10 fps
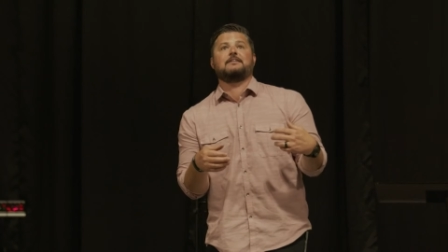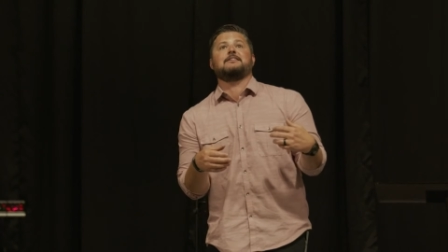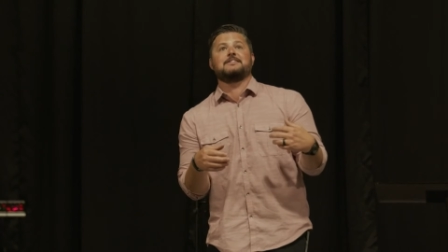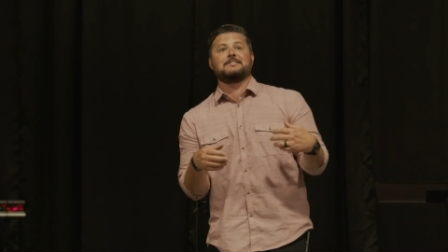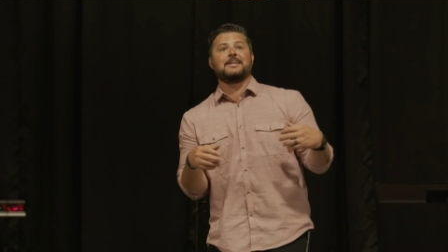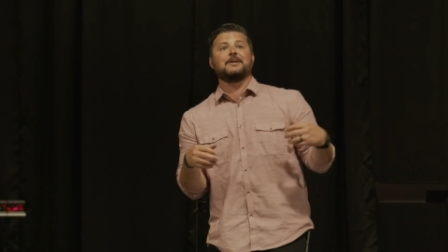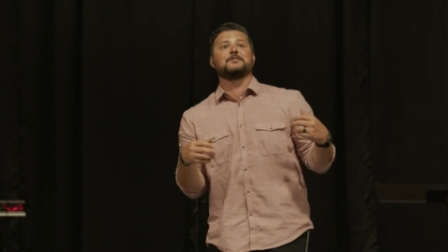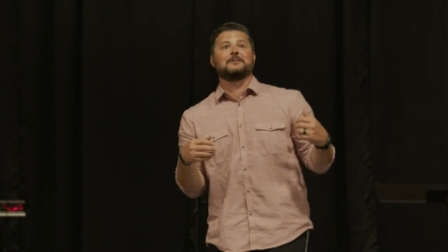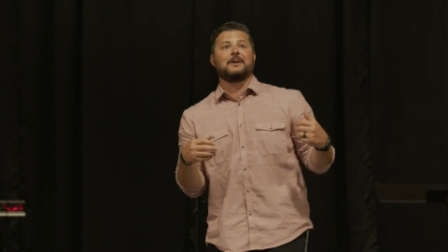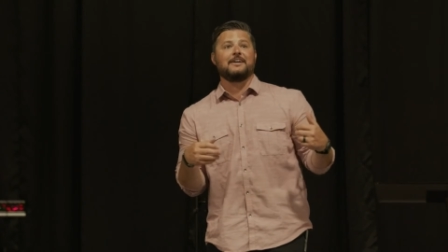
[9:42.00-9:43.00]
you know, he's laying
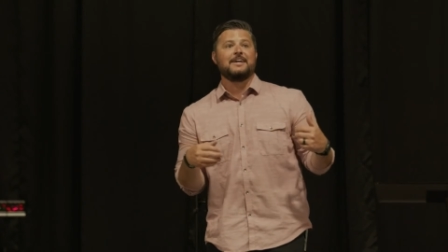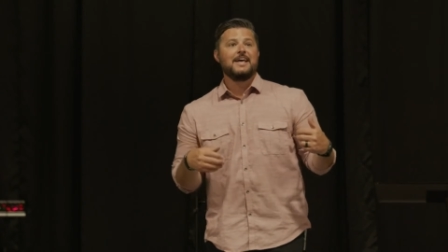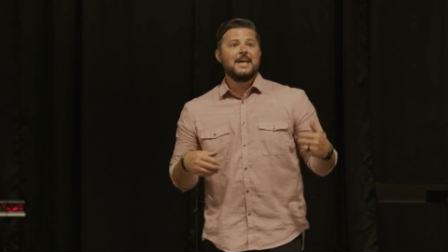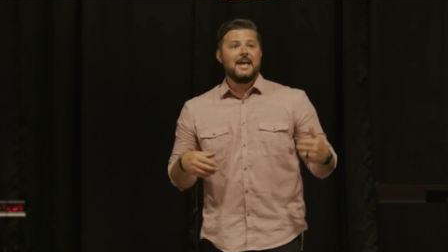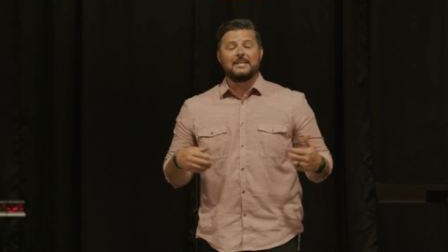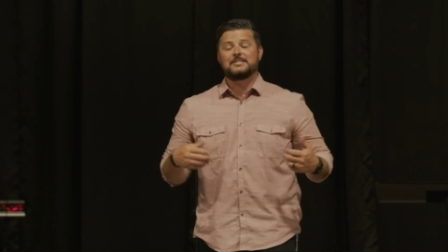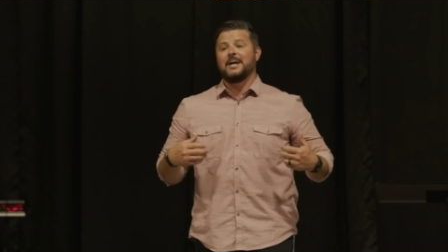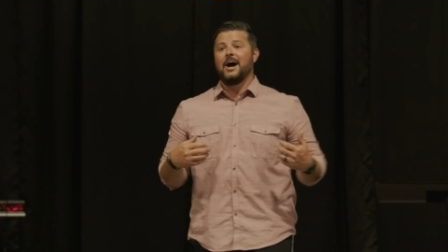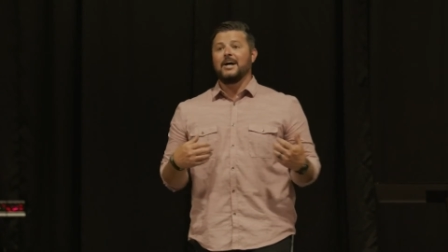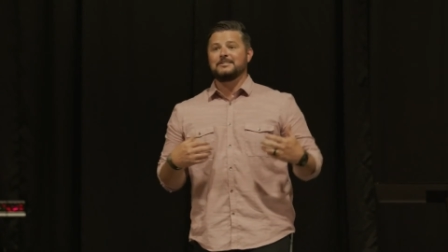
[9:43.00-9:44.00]
on the ground. He's
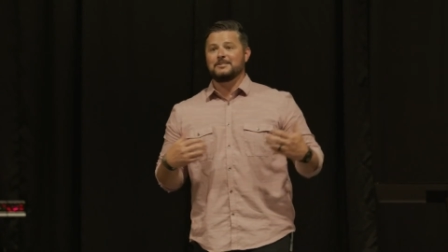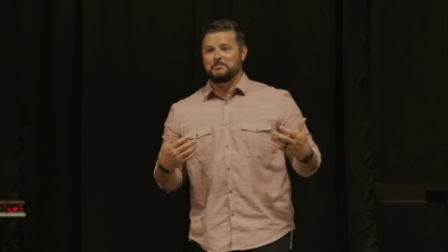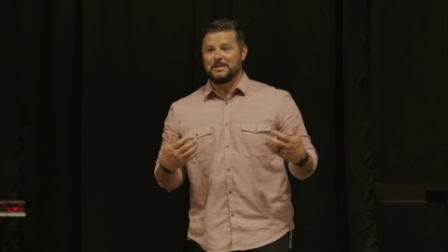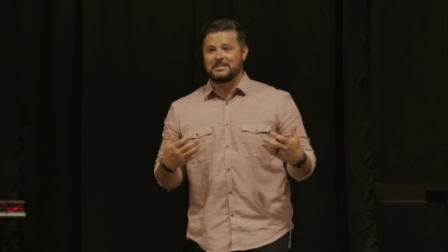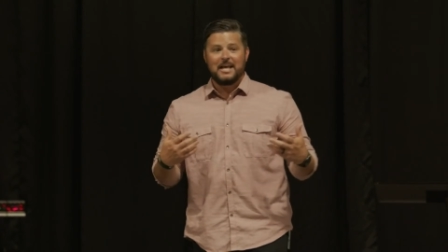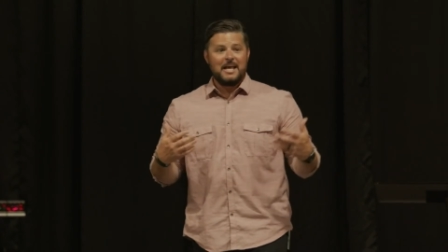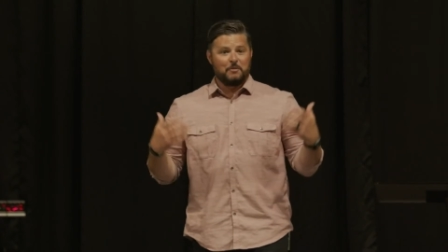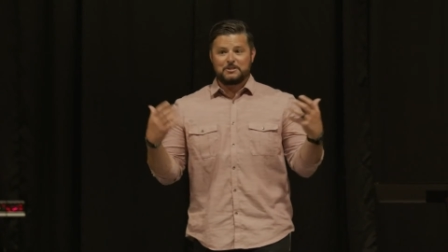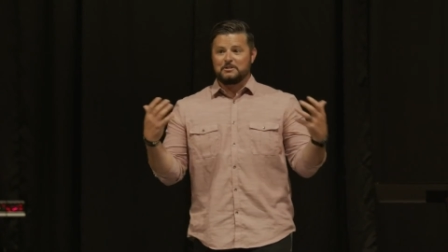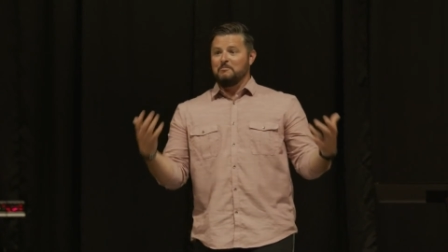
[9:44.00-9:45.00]
conscious, but he's,
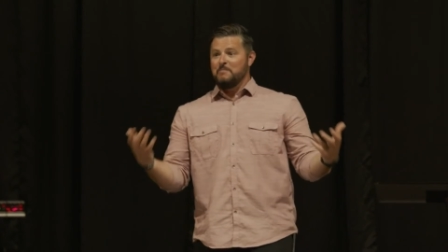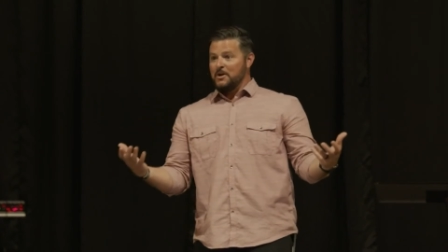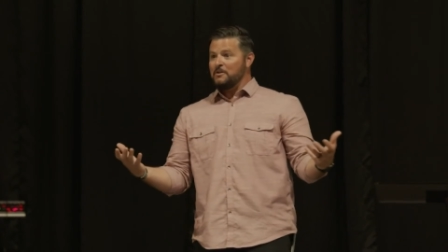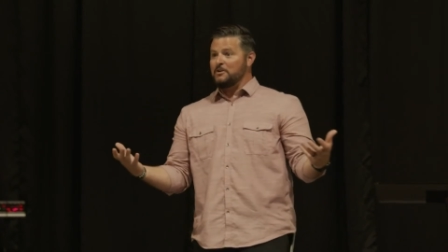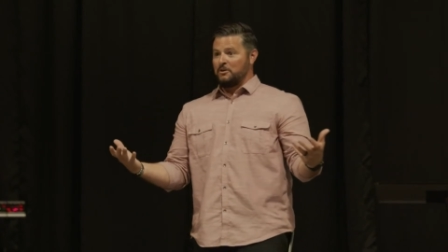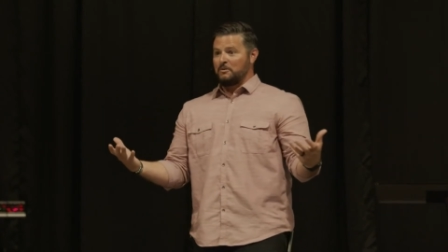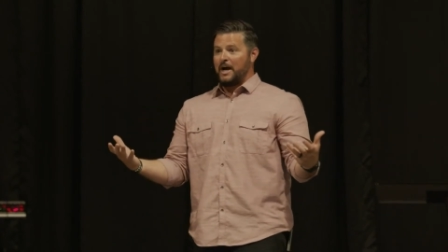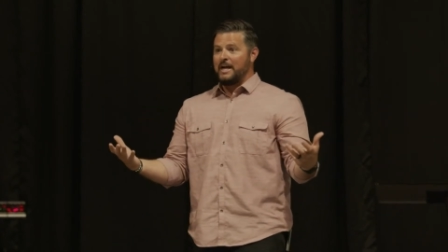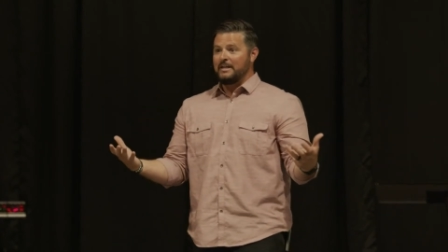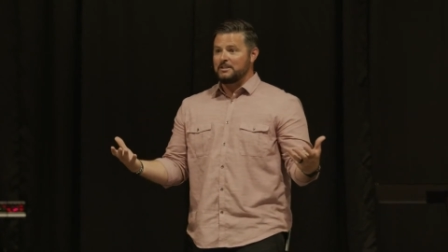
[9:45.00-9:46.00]
which is a miracle, right?